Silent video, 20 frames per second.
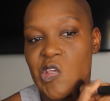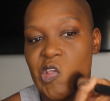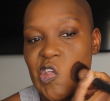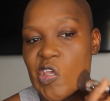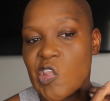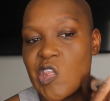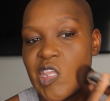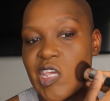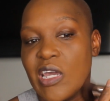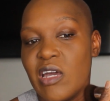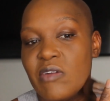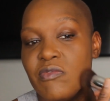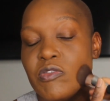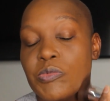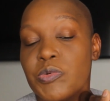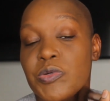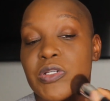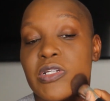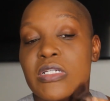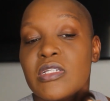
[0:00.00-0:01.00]
And they have a
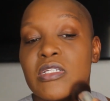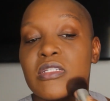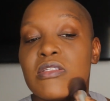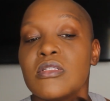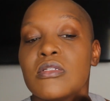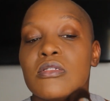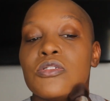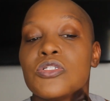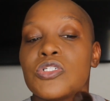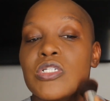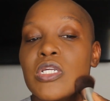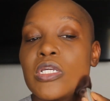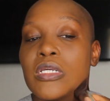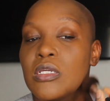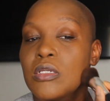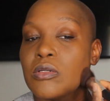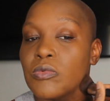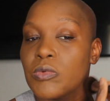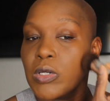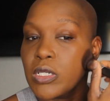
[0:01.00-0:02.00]
pretty decent
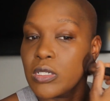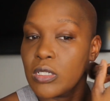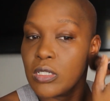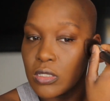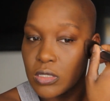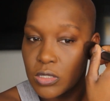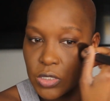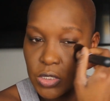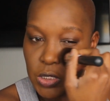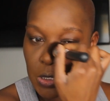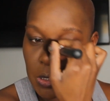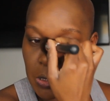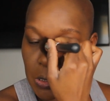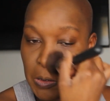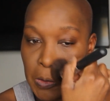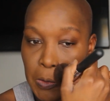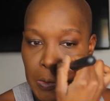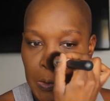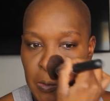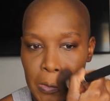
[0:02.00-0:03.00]
shade range.
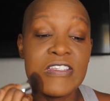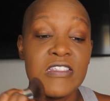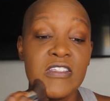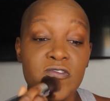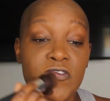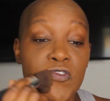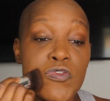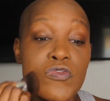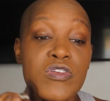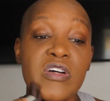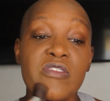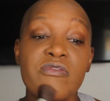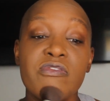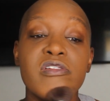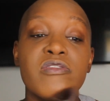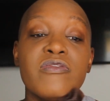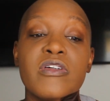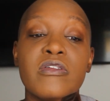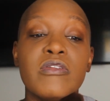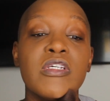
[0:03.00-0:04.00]
It's a full
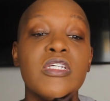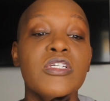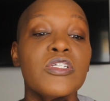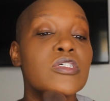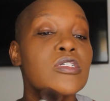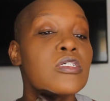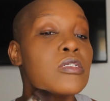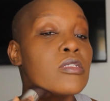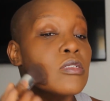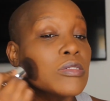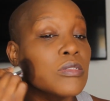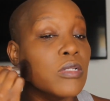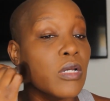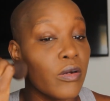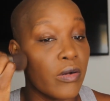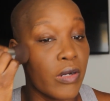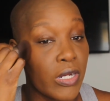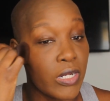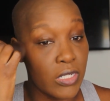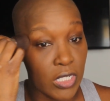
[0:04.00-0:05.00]
coverage foundation, all
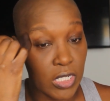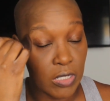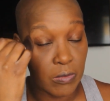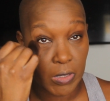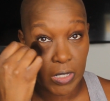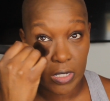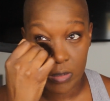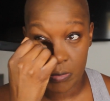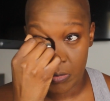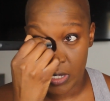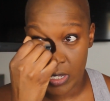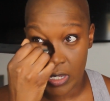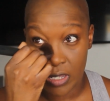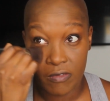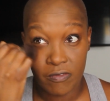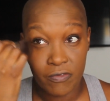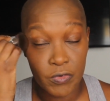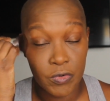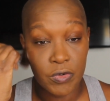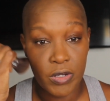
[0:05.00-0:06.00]
right, keep that in
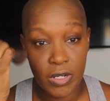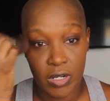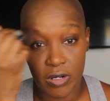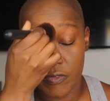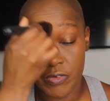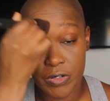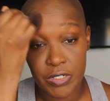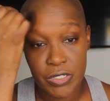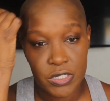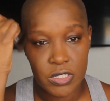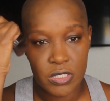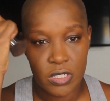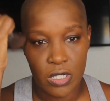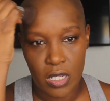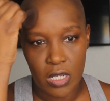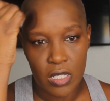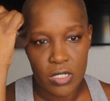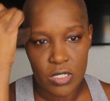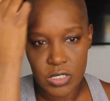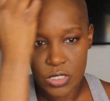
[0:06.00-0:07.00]
mind, full coverage.
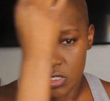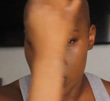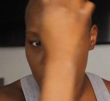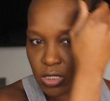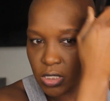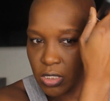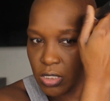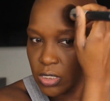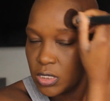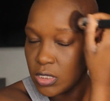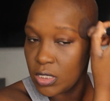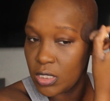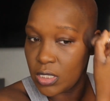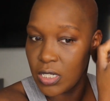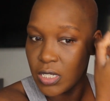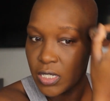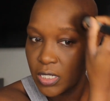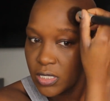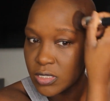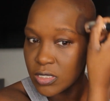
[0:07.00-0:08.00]
She
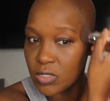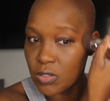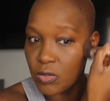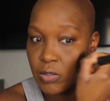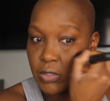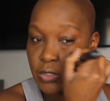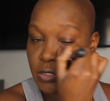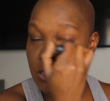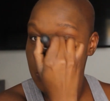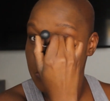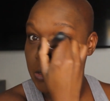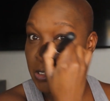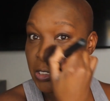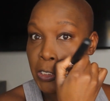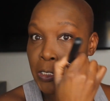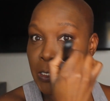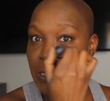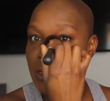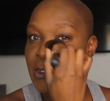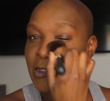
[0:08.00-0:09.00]
is going to
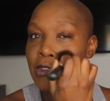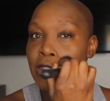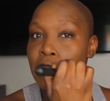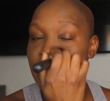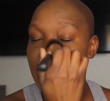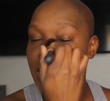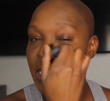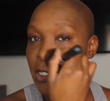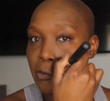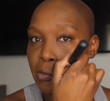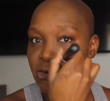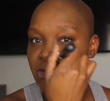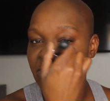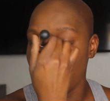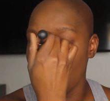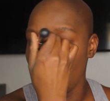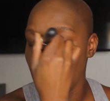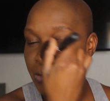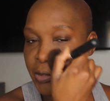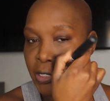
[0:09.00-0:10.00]
be their
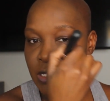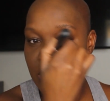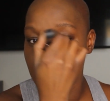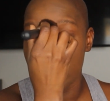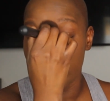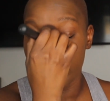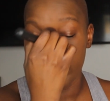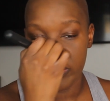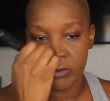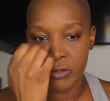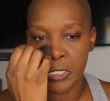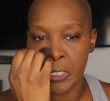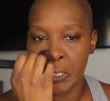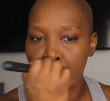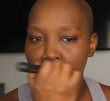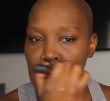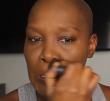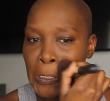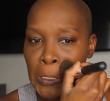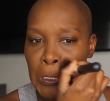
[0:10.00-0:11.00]
performance
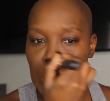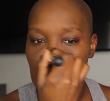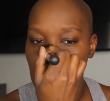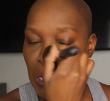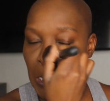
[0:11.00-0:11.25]
foundation,